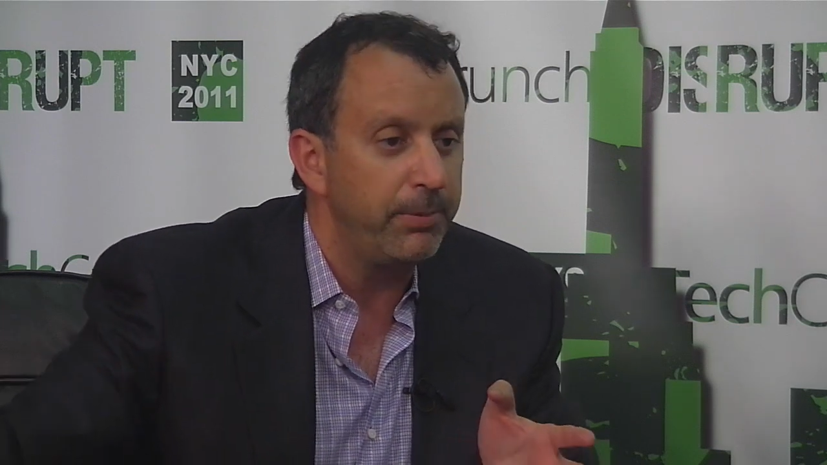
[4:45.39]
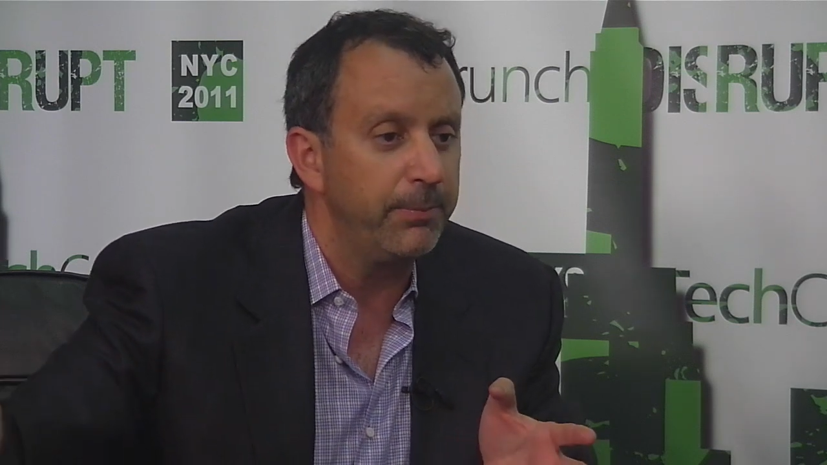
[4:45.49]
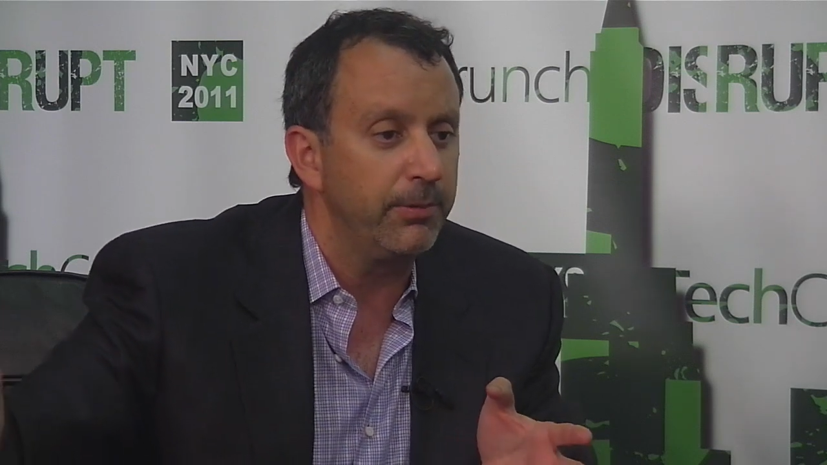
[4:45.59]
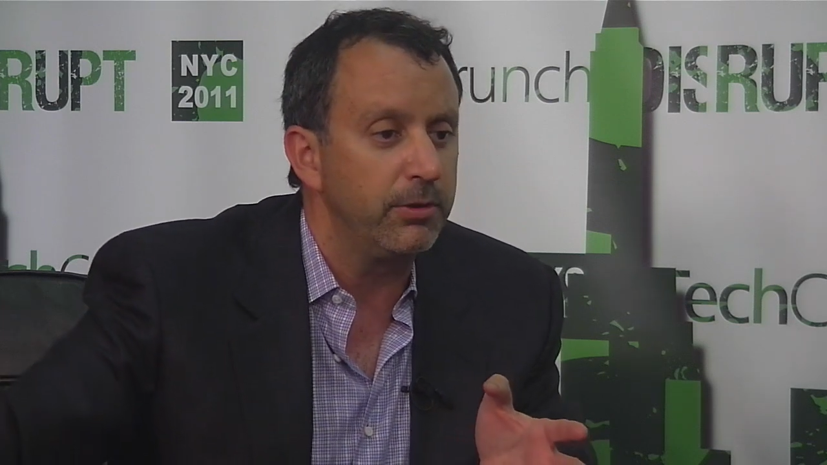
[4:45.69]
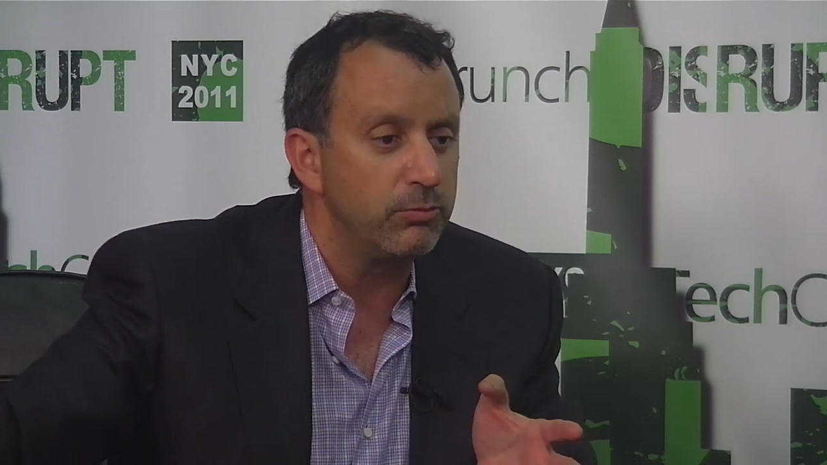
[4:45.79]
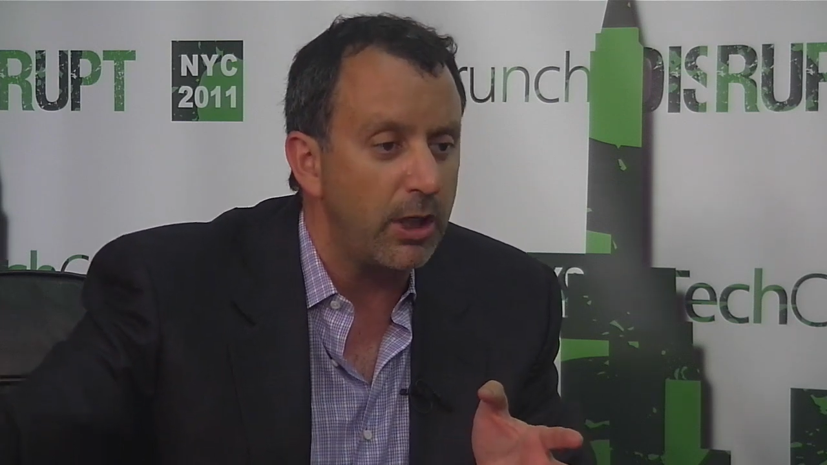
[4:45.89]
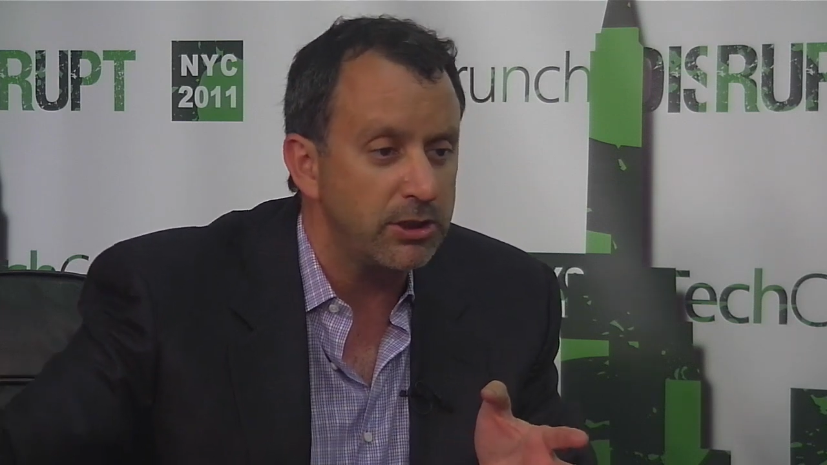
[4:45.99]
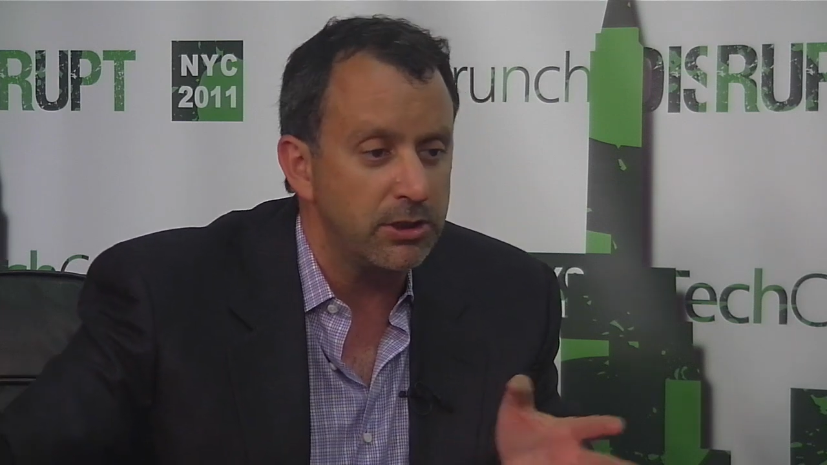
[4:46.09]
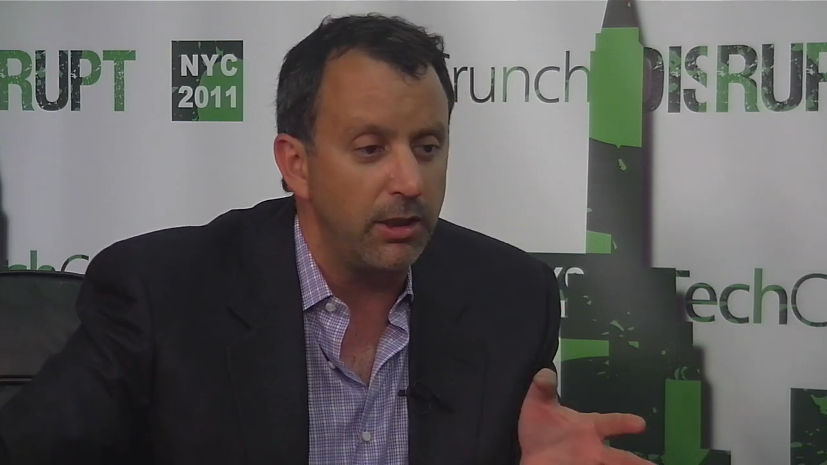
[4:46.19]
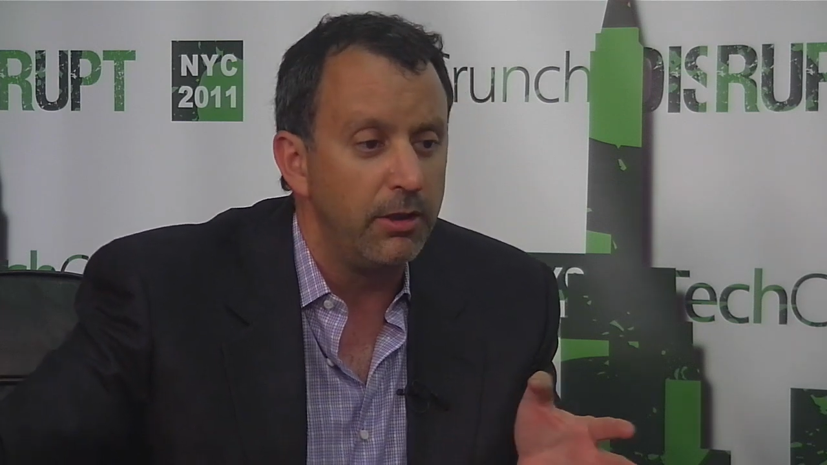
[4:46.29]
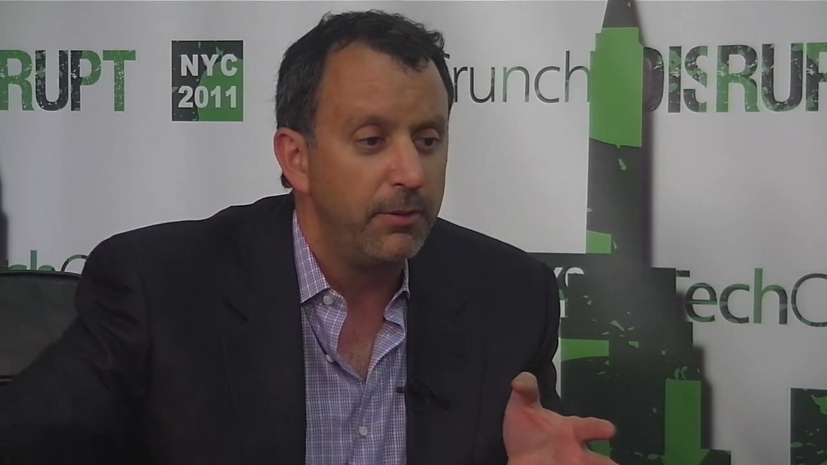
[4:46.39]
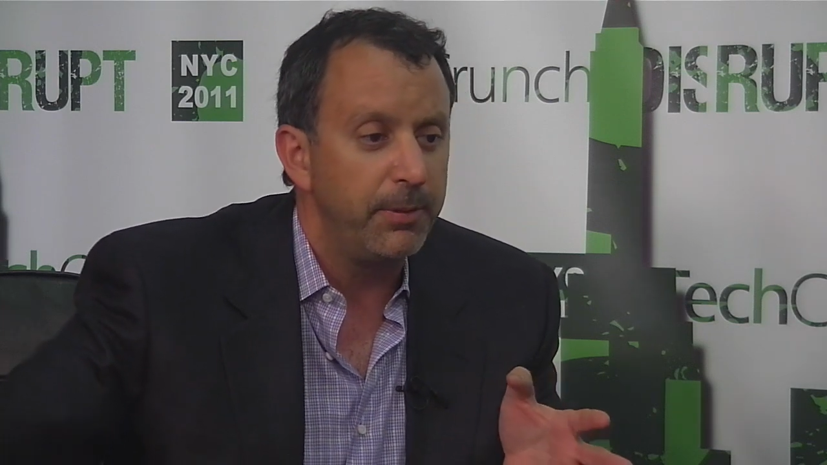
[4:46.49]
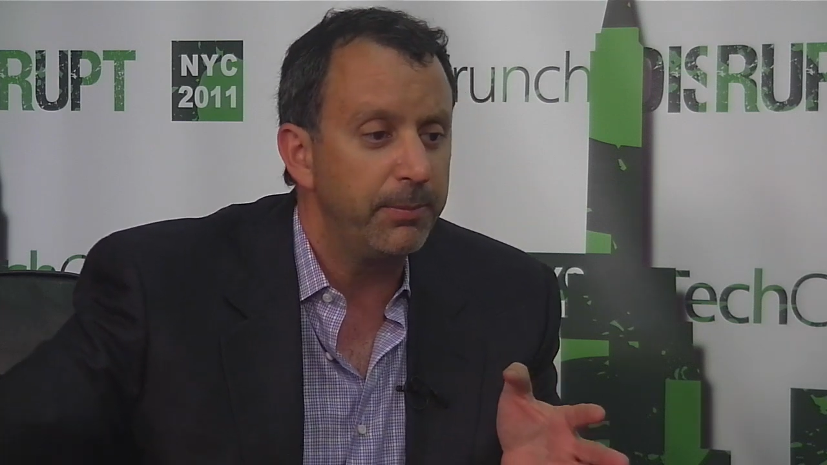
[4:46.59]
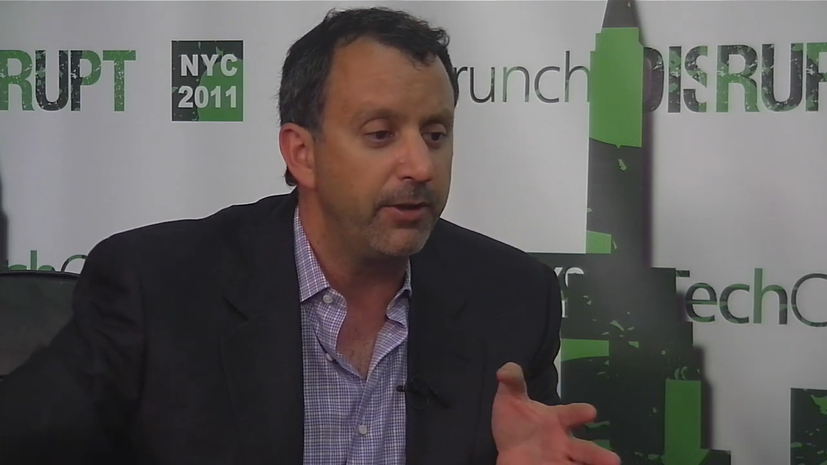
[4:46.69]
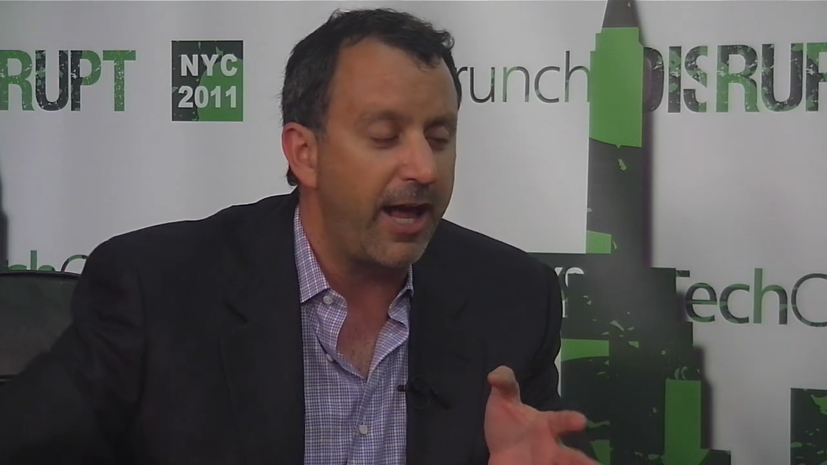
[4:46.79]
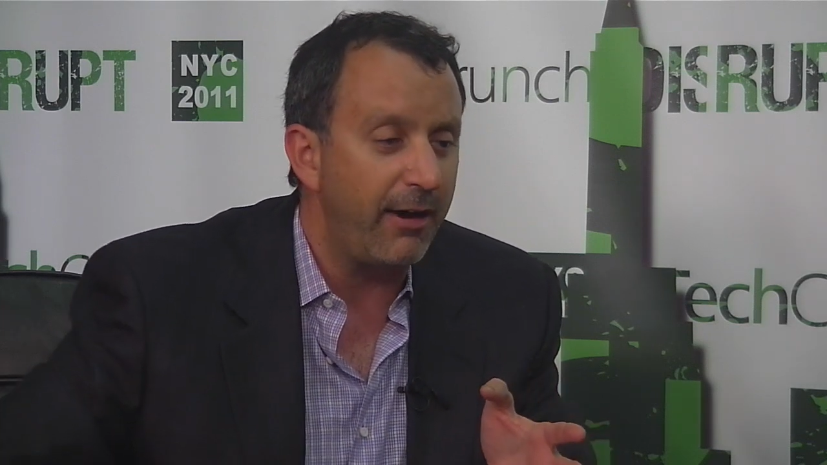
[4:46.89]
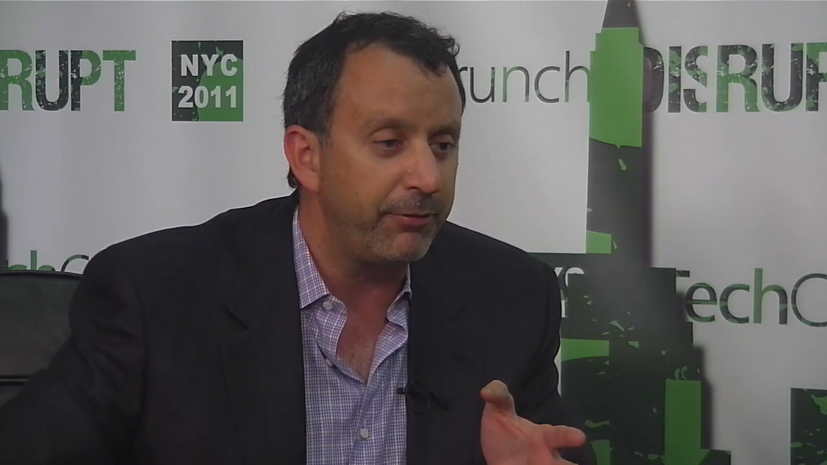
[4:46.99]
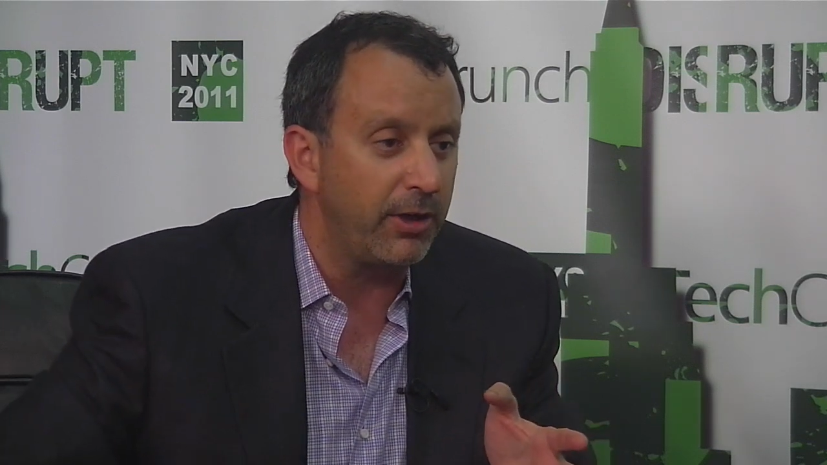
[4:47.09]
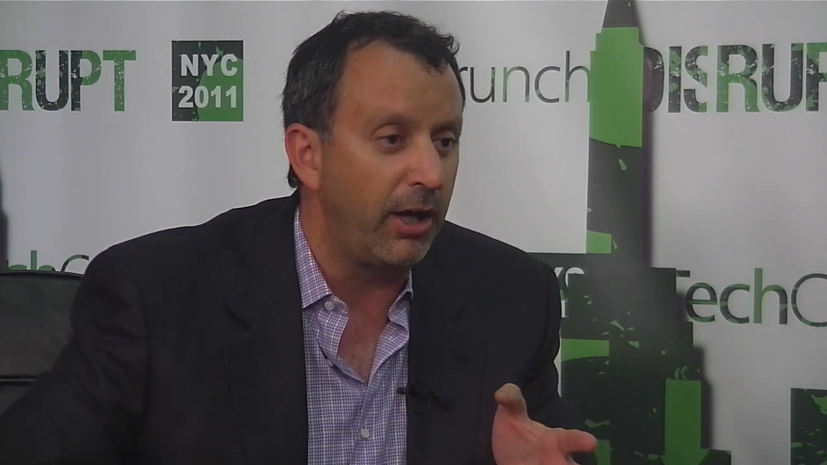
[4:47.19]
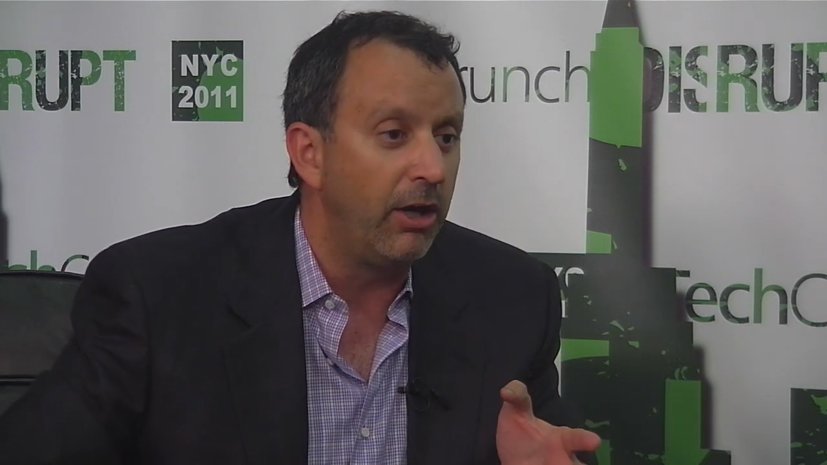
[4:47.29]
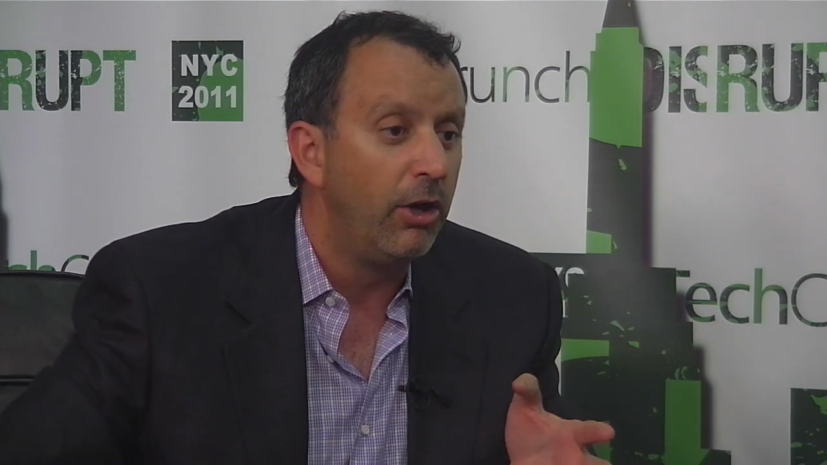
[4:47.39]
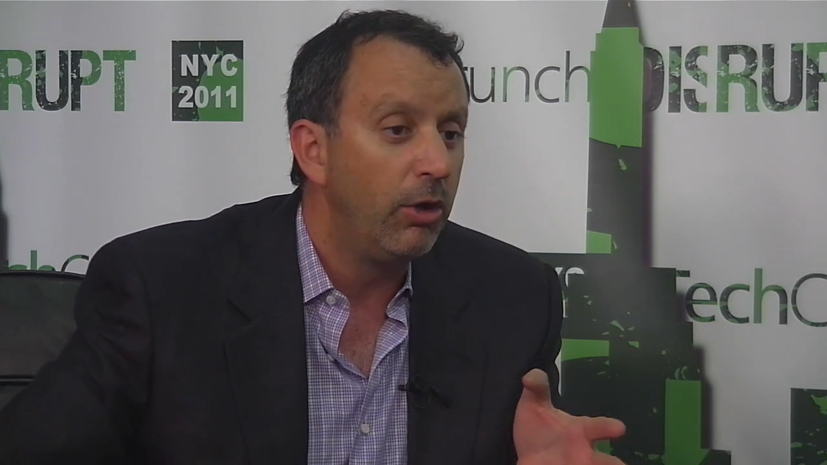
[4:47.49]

people in Russia, people in Africa